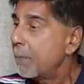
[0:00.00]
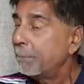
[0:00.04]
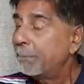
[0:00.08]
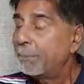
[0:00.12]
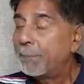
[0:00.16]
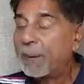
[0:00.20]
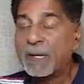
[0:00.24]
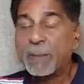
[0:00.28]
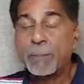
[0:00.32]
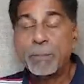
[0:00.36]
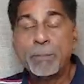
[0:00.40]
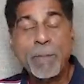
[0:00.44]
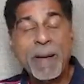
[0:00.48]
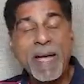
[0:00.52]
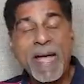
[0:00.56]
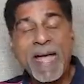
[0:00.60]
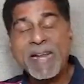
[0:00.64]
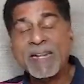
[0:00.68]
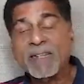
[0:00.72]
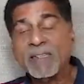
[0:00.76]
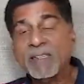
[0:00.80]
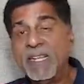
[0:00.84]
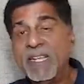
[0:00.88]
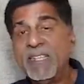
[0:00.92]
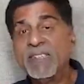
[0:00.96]
But
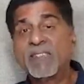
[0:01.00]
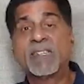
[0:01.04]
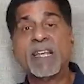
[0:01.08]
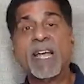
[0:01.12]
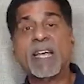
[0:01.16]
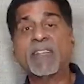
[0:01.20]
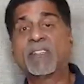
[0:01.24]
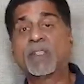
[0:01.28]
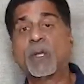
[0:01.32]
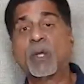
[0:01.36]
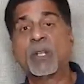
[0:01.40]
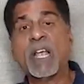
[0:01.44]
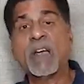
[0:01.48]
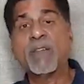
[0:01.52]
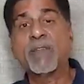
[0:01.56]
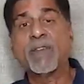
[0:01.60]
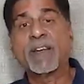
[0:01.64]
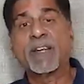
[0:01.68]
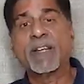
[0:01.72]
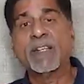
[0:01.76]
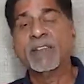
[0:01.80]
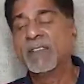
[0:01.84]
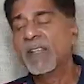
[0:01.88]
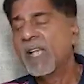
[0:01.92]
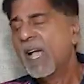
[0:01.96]
man, these guys, South
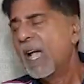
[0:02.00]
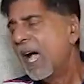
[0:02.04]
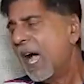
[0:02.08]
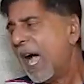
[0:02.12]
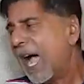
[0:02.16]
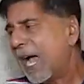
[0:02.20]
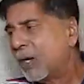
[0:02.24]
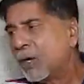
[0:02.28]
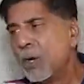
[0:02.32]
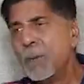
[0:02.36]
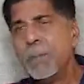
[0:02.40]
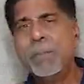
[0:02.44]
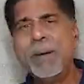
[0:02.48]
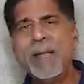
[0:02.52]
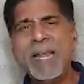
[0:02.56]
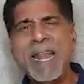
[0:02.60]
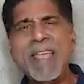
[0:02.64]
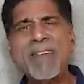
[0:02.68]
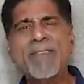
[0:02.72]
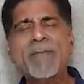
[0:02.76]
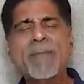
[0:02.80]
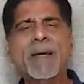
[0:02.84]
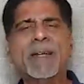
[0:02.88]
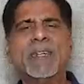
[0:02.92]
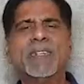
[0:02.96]
Africans, I couldn't
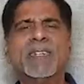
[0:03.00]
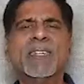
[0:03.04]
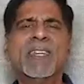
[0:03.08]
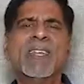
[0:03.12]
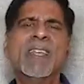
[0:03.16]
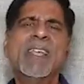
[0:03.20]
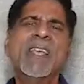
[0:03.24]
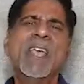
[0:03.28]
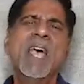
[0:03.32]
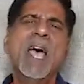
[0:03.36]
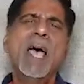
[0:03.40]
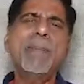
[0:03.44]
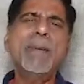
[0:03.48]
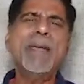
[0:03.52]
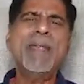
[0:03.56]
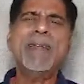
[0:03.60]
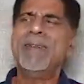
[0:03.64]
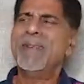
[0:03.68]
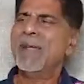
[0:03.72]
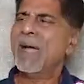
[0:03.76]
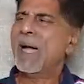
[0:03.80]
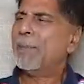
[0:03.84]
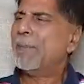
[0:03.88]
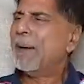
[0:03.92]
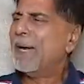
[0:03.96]
believe it. I
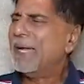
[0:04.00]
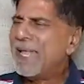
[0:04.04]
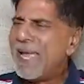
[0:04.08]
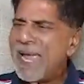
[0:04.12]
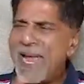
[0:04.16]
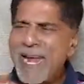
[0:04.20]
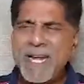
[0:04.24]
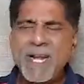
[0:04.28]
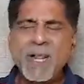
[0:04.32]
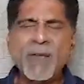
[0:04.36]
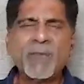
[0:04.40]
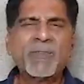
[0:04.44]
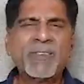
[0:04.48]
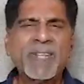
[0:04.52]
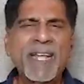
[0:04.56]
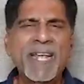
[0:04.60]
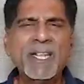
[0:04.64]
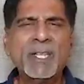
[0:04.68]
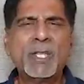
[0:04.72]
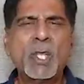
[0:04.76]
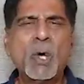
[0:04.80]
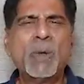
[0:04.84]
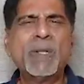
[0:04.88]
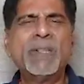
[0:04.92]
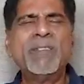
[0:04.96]
mean, at the end of
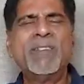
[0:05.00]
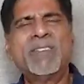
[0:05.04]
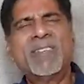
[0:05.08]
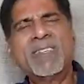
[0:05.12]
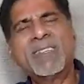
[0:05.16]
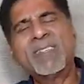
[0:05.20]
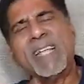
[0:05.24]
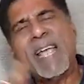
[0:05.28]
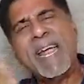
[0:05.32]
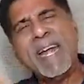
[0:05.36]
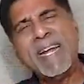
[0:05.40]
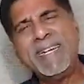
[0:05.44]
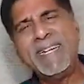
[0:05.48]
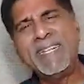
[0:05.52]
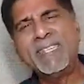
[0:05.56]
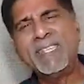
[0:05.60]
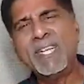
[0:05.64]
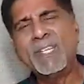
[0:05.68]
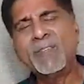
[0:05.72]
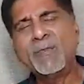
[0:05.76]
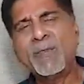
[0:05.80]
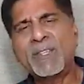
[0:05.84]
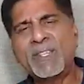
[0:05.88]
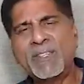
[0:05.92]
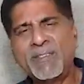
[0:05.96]
tenth over, they were just
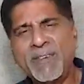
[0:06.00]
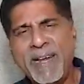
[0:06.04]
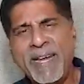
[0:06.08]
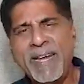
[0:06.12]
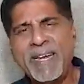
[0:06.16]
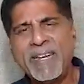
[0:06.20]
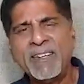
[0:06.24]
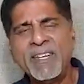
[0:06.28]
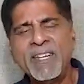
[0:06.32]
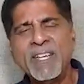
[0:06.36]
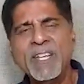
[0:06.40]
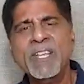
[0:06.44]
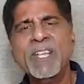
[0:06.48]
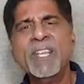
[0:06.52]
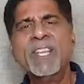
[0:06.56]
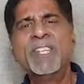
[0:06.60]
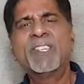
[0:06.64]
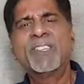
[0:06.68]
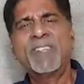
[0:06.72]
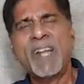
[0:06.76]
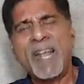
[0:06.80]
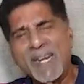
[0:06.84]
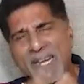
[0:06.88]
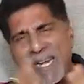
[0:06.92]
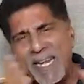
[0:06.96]
eighty-six for three.
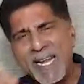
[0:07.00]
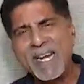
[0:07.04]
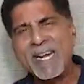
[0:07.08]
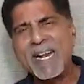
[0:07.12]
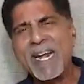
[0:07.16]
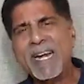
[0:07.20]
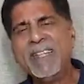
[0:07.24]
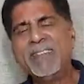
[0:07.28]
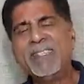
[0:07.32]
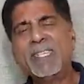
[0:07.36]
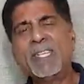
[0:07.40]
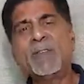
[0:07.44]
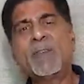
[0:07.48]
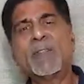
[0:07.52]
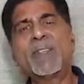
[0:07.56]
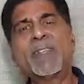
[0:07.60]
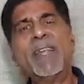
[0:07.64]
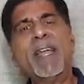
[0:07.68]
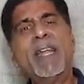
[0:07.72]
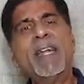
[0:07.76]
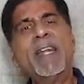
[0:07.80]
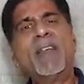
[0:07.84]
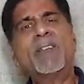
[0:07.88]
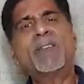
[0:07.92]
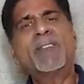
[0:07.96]
Struggling at eighty-six for three,
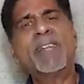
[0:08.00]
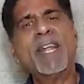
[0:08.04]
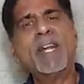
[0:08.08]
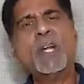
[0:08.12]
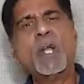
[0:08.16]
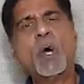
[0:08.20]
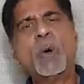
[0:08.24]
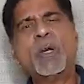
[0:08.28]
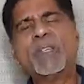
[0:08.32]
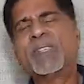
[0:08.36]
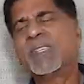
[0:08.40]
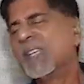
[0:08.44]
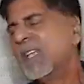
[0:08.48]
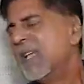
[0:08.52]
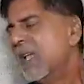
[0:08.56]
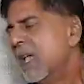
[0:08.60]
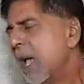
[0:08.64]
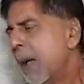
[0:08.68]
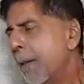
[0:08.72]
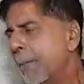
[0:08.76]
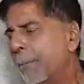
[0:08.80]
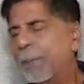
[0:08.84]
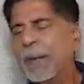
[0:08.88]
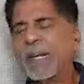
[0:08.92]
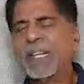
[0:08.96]
end of ten overs.
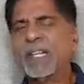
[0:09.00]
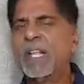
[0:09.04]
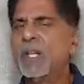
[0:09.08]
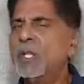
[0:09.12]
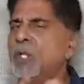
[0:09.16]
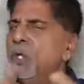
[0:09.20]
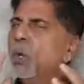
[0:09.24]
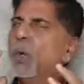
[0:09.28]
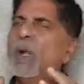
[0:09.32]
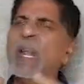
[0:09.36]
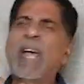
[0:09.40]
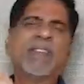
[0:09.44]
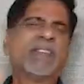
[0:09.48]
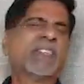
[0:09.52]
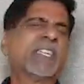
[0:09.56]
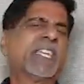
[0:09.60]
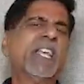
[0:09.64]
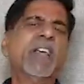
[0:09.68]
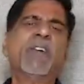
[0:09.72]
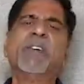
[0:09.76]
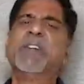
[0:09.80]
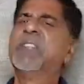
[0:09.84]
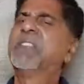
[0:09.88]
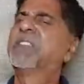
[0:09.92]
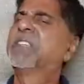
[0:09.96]
But you will have to
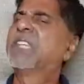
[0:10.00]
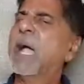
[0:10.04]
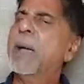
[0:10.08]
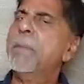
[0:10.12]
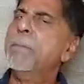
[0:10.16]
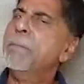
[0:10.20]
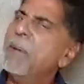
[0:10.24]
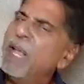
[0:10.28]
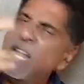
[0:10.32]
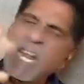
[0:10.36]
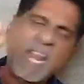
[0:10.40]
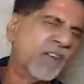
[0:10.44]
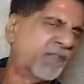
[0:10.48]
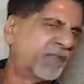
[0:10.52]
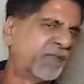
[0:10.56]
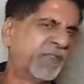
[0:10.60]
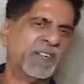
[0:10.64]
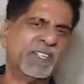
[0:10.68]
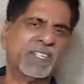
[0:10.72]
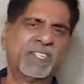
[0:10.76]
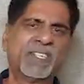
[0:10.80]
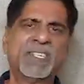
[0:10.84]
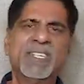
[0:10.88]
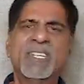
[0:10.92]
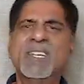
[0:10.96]
give to this guy Miller
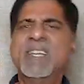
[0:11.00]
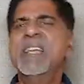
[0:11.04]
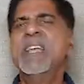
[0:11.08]
first.